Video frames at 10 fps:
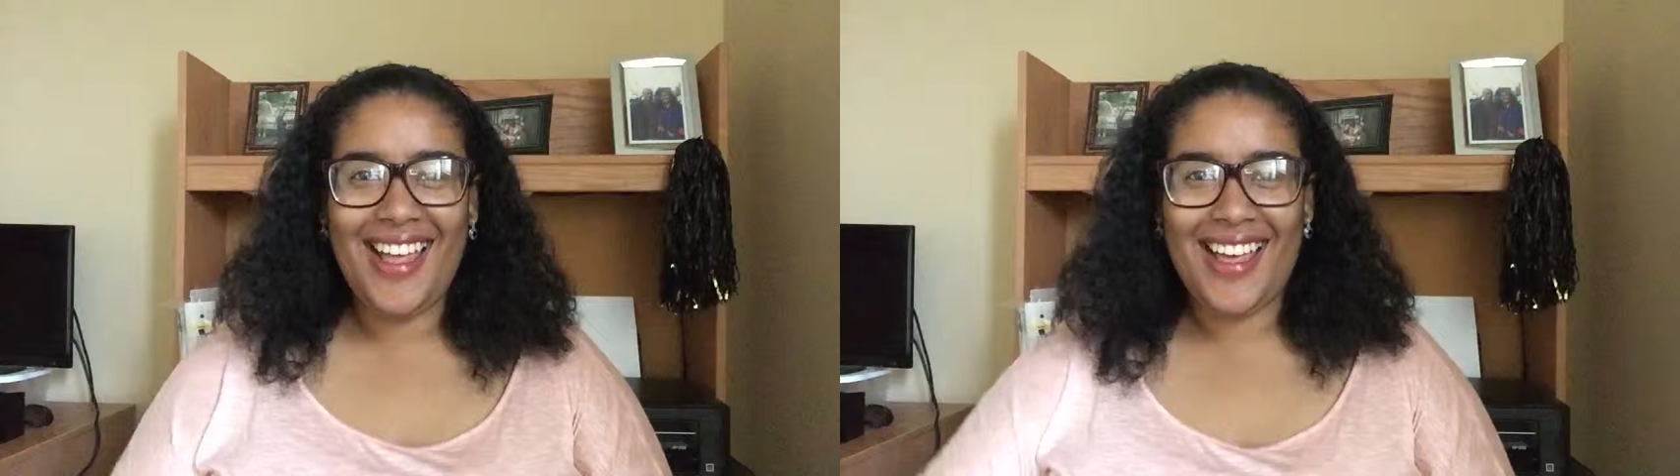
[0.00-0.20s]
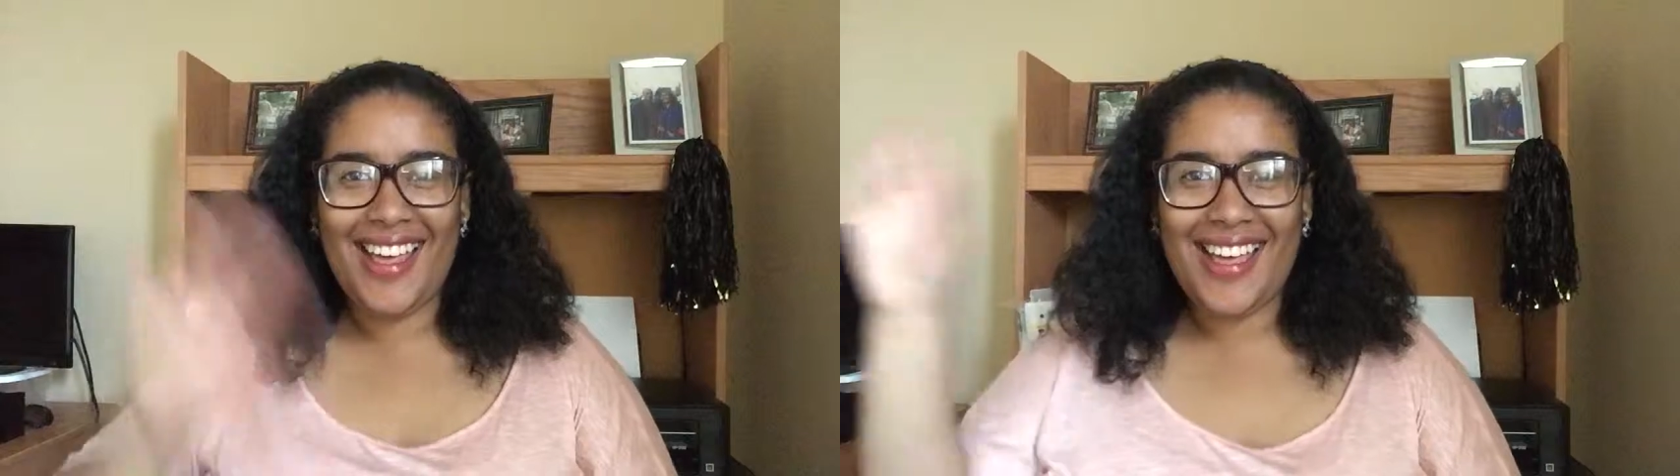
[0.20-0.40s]

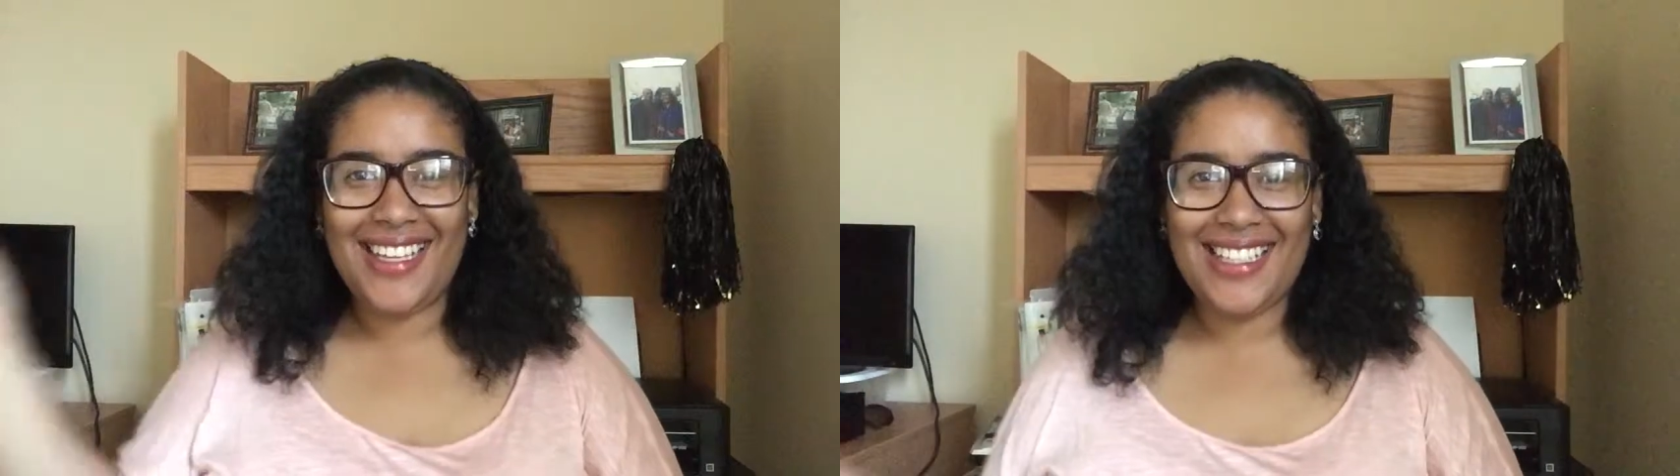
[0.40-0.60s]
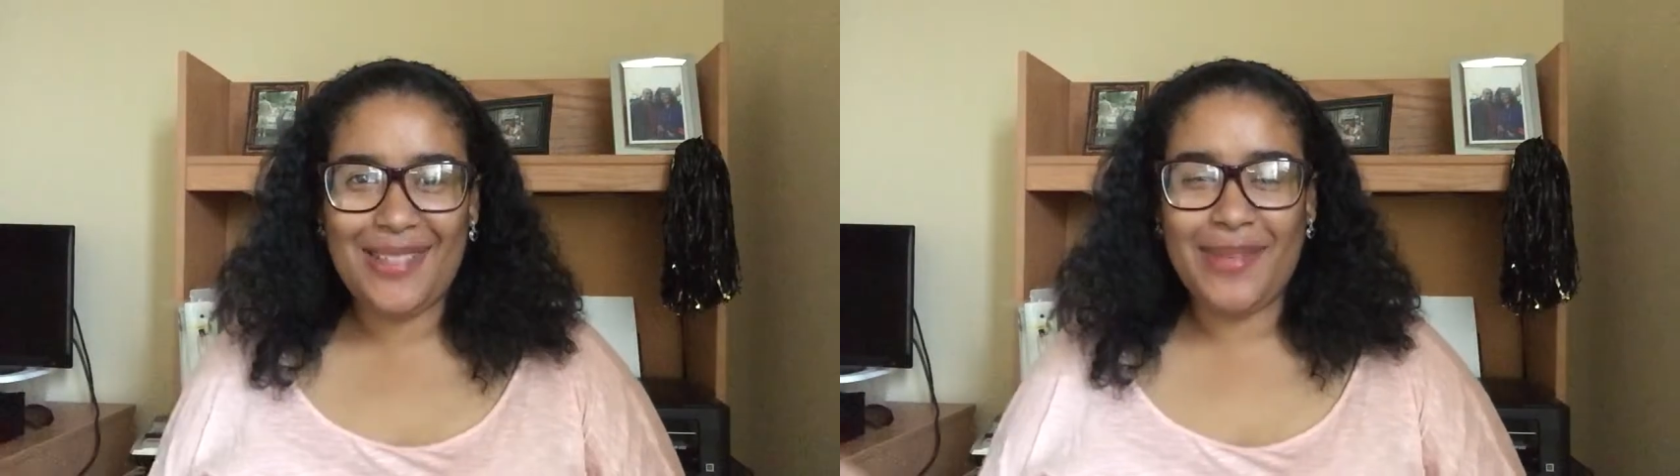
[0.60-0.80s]
Hey,
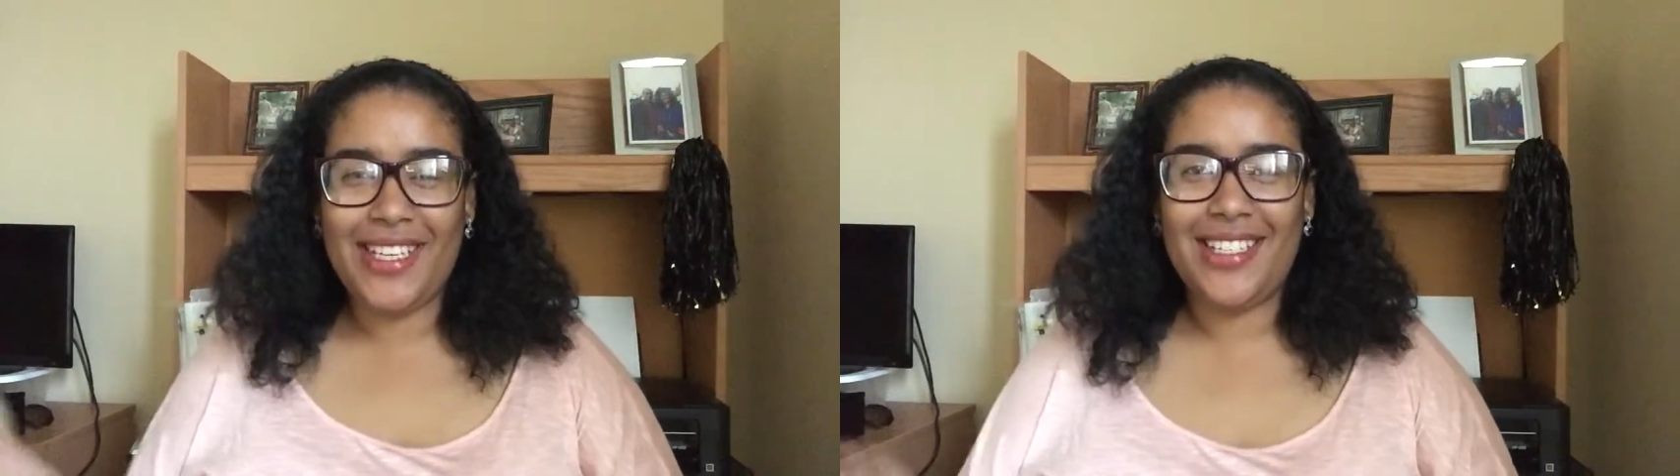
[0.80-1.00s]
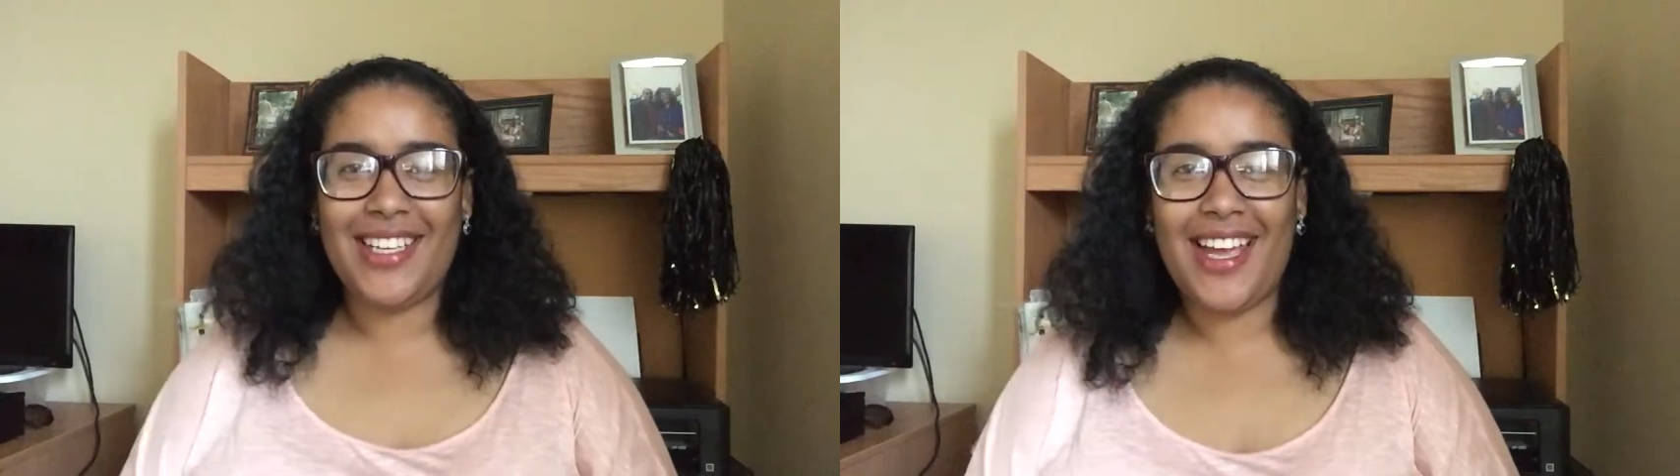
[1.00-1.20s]
hey, it's
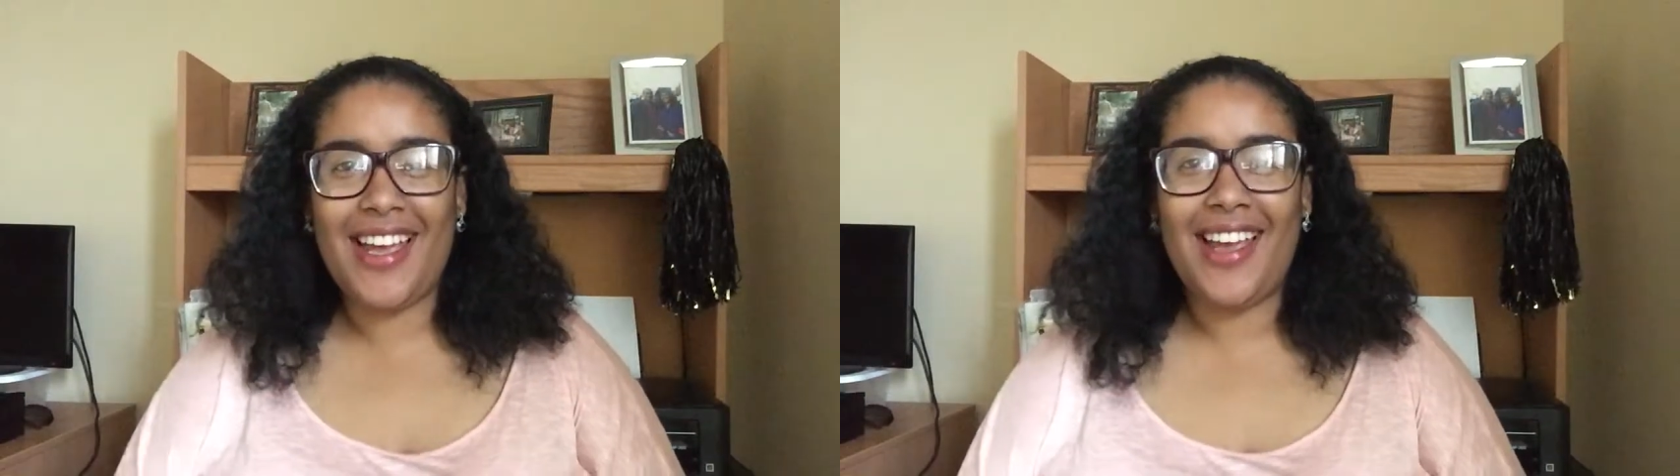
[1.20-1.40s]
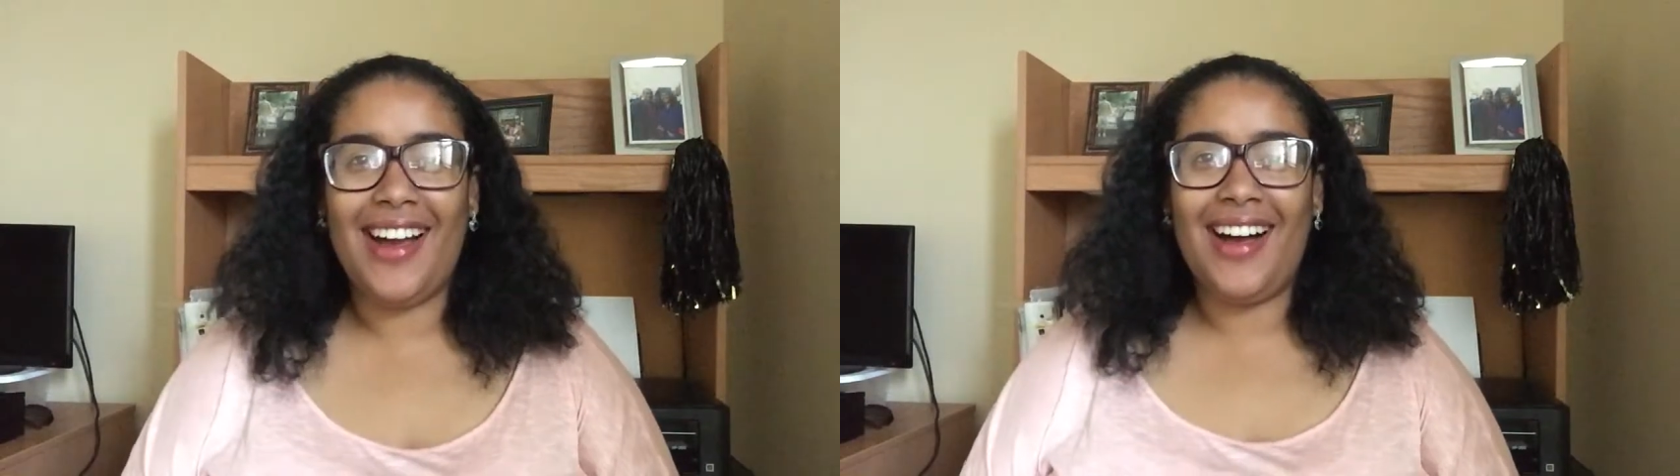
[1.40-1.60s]
Mia
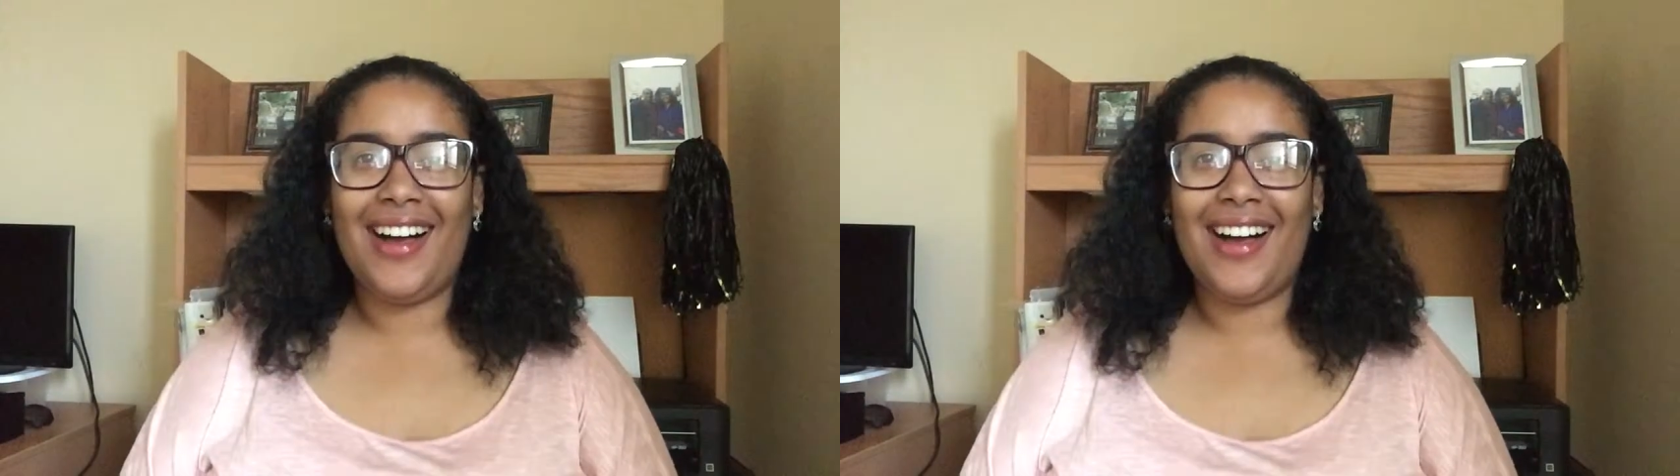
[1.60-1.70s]
J.